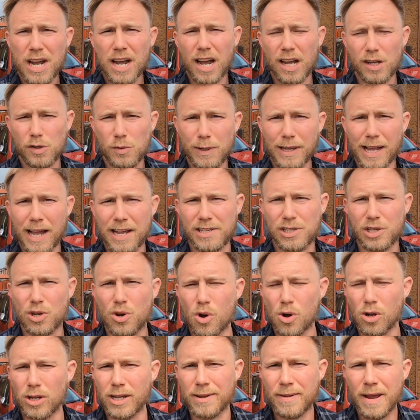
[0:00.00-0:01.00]
as we like to
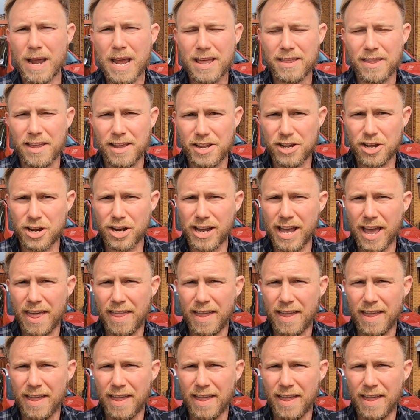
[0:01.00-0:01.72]
call it, then you're going to get